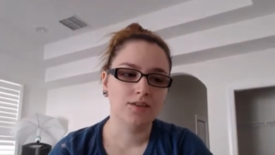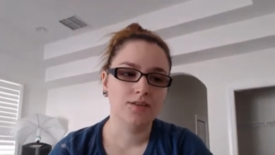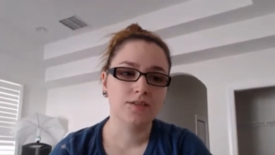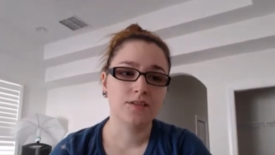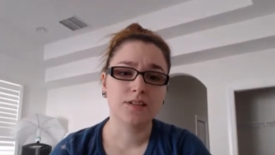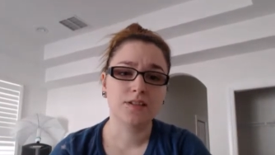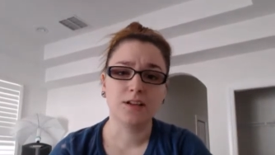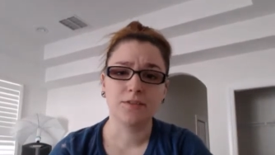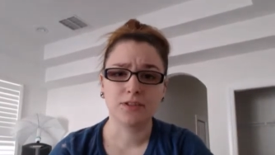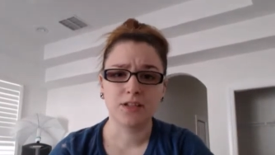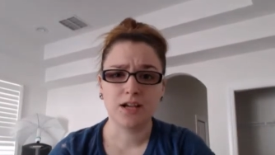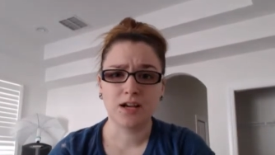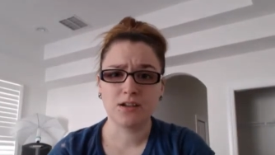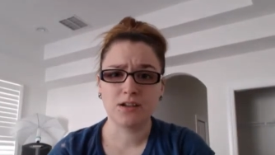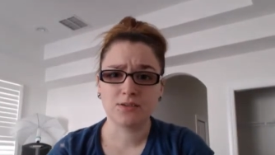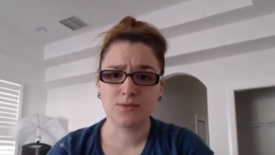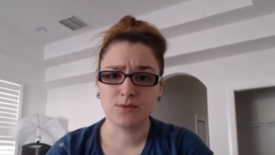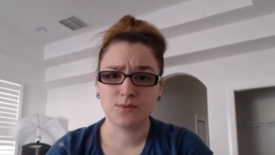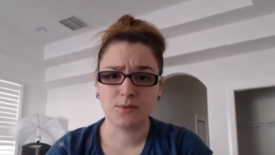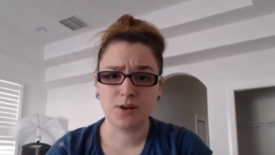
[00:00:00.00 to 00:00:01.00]
stuff at the
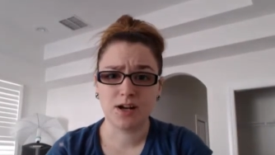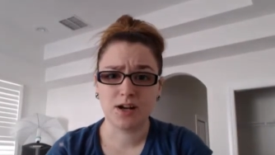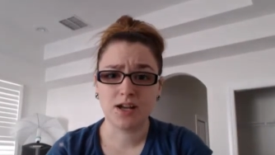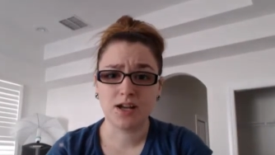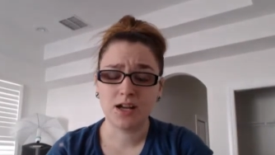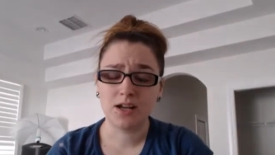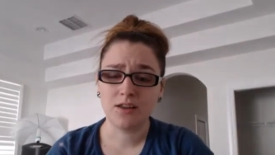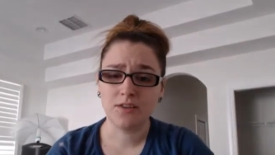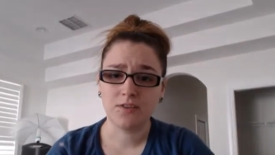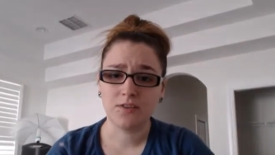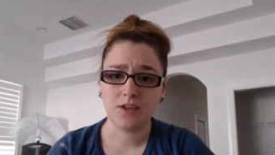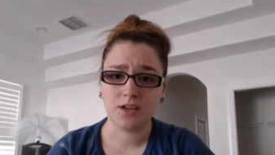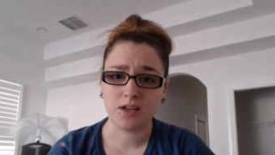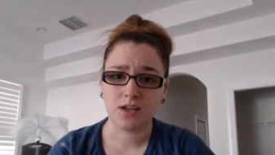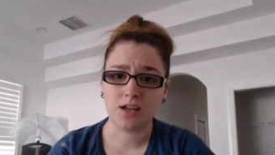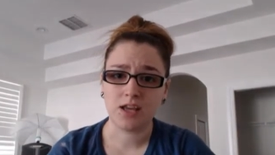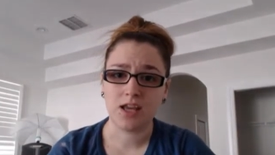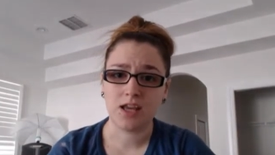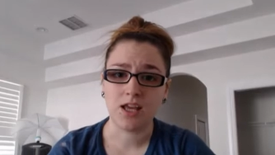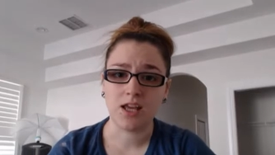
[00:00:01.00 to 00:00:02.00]
house was wearing kind of
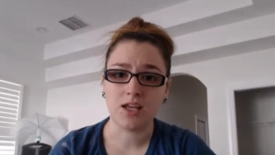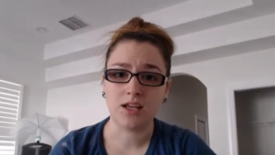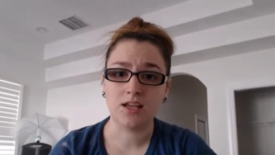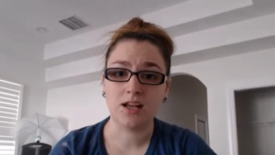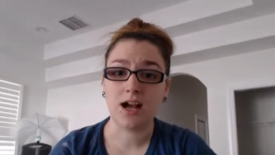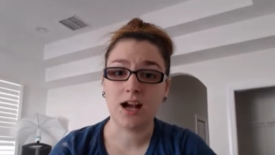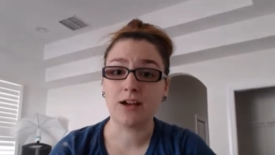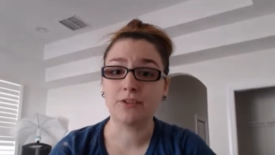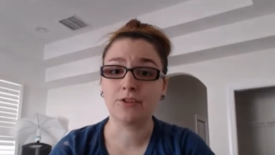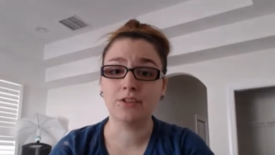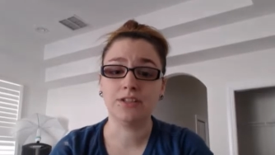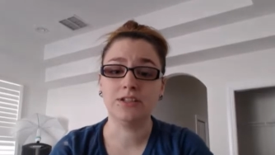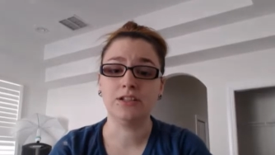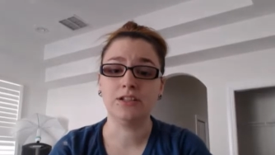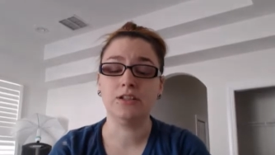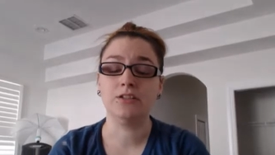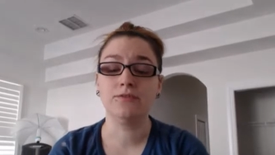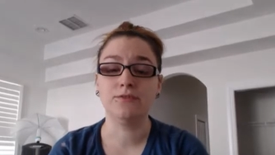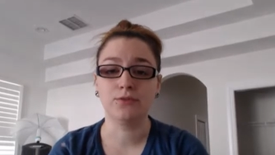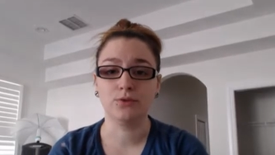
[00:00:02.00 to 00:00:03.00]
thin, and I really
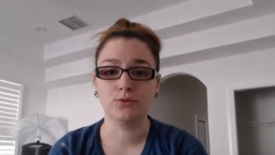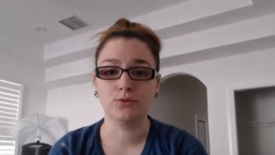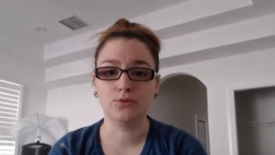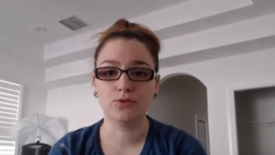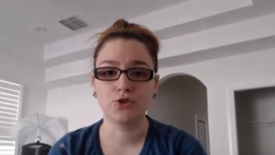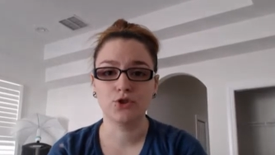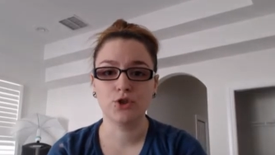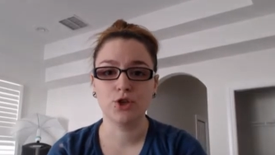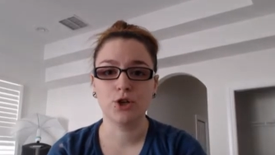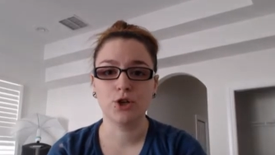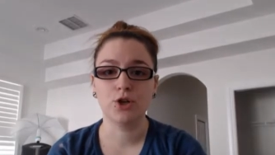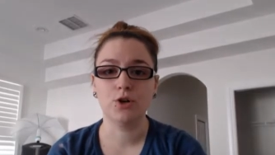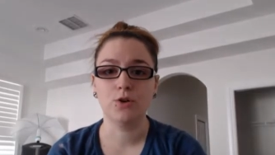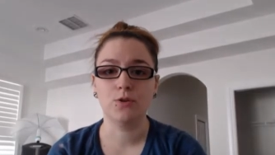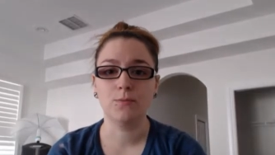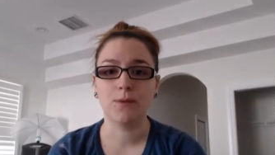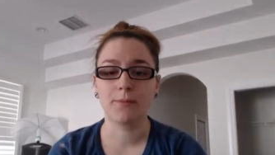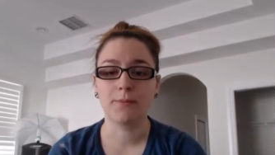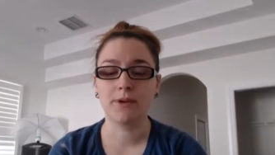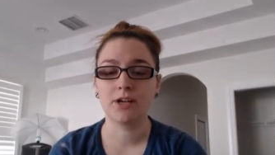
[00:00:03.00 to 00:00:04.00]
needed food.
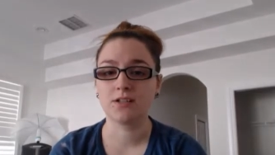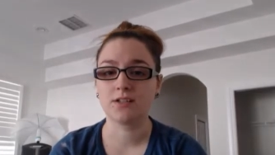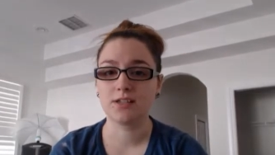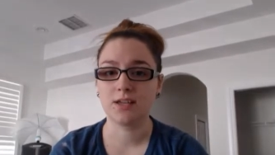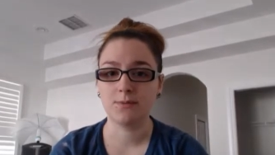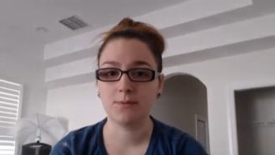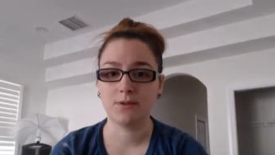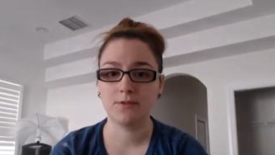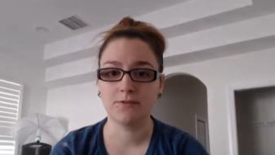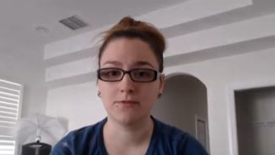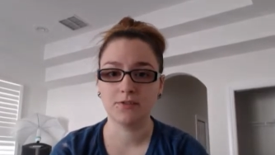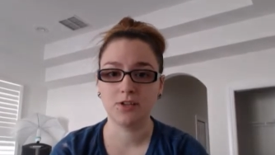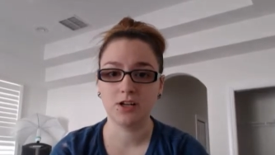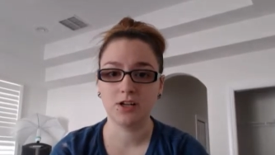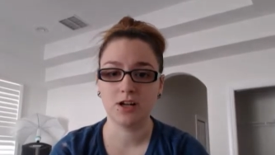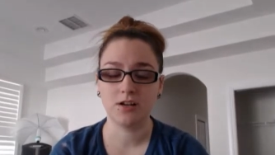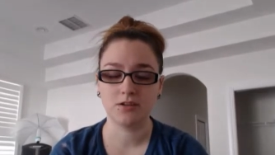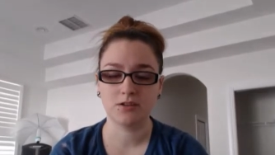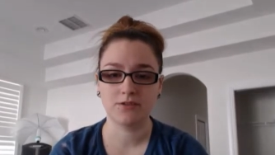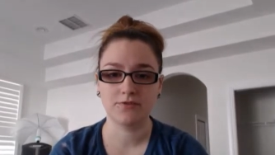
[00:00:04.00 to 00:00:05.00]
So my parents gave me
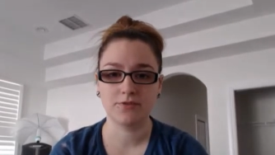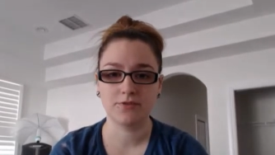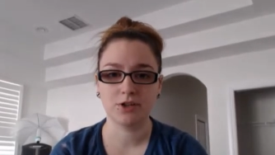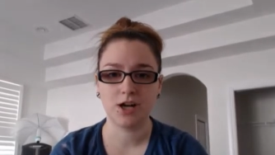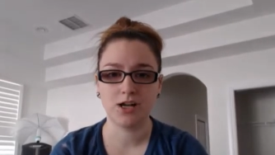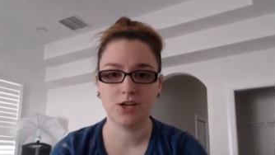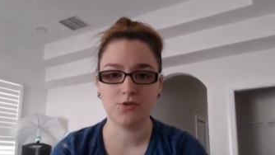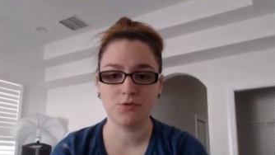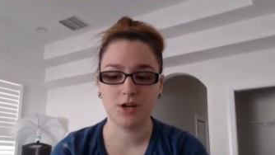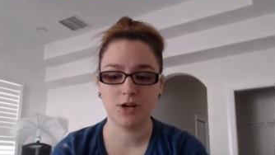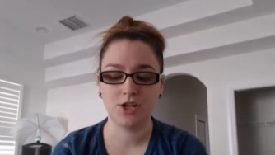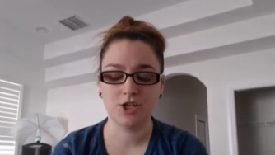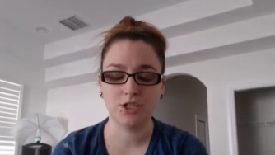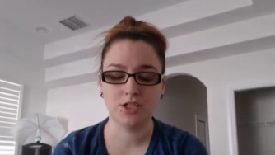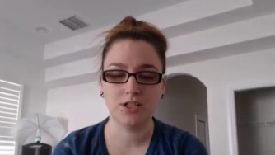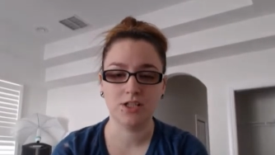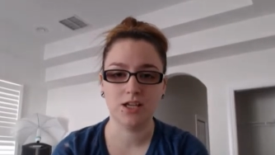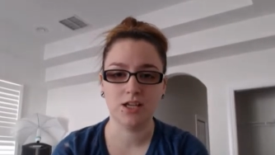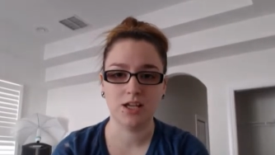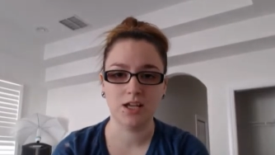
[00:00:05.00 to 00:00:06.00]
$50 for
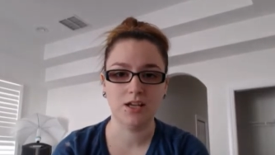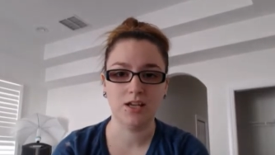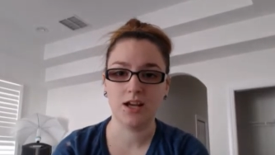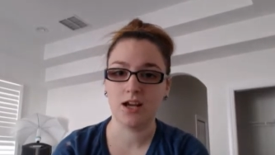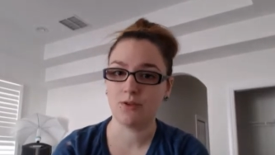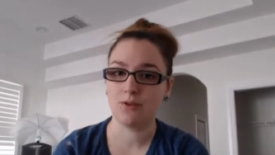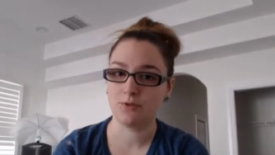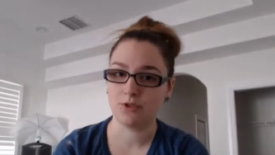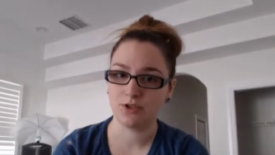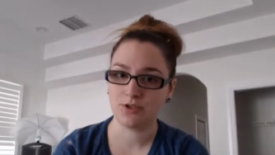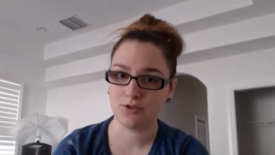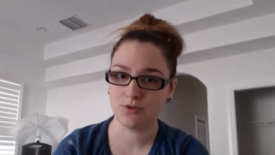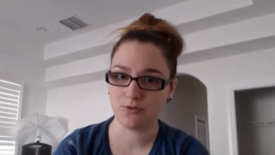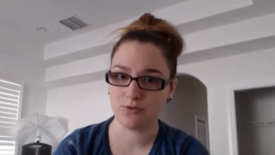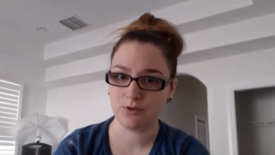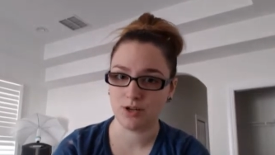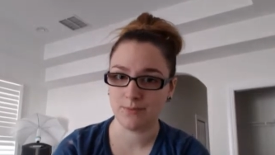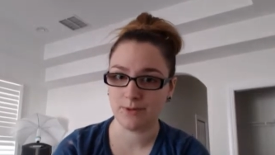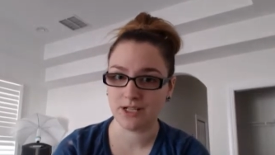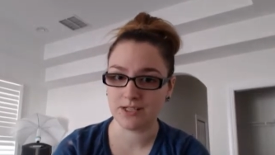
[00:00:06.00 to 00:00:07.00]
graduation, and I went to the
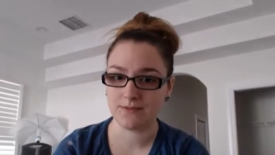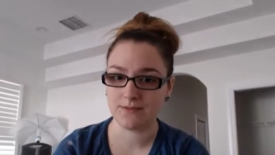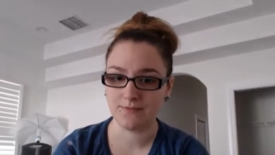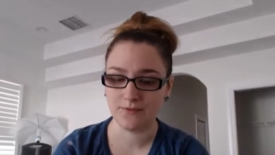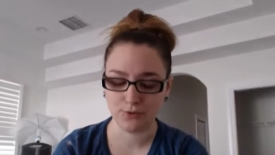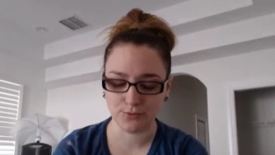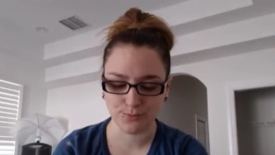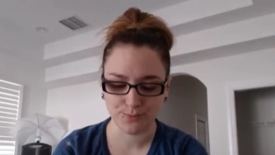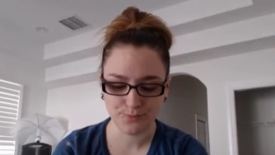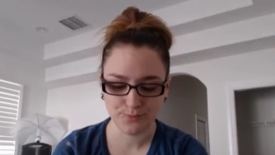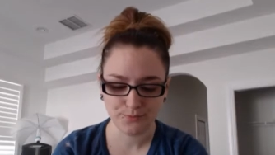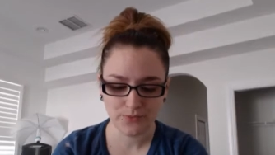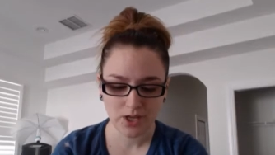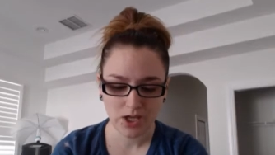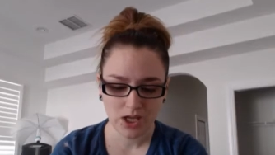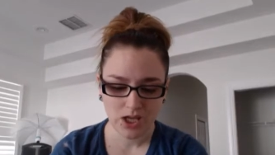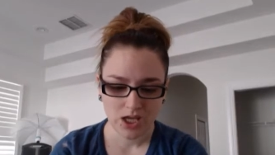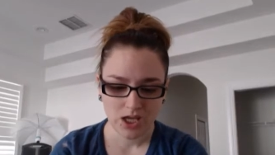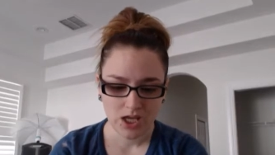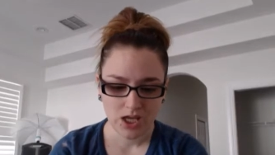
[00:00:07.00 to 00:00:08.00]
store and I bought some food.
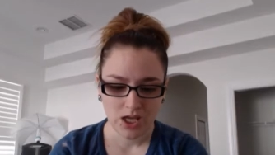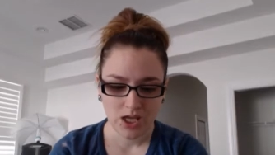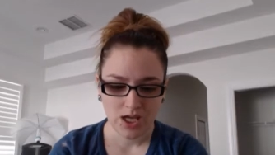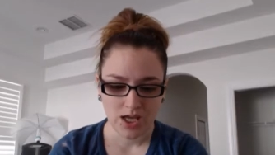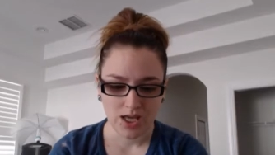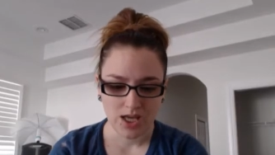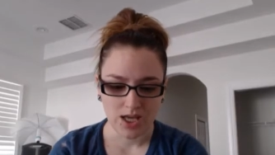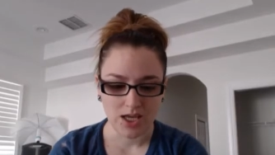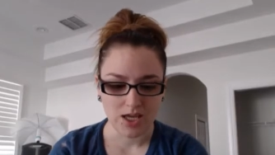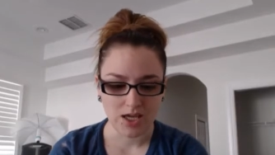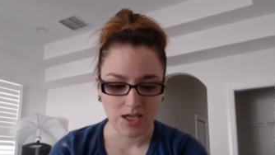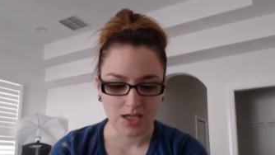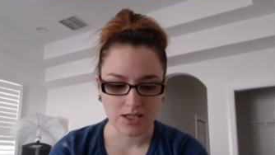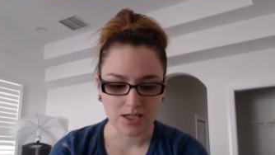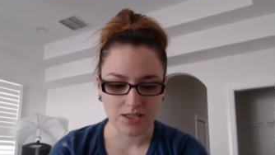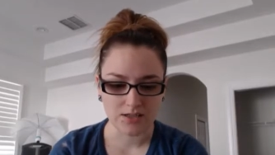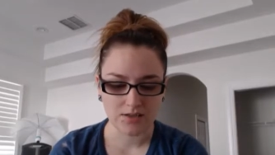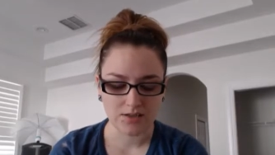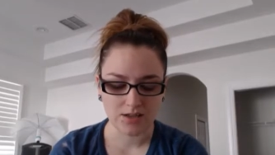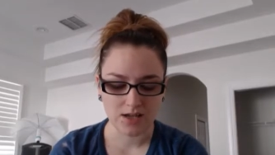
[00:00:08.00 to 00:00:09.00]

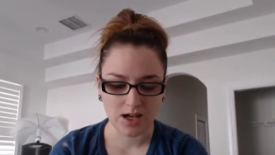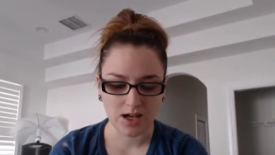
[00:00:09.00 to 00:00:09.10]
And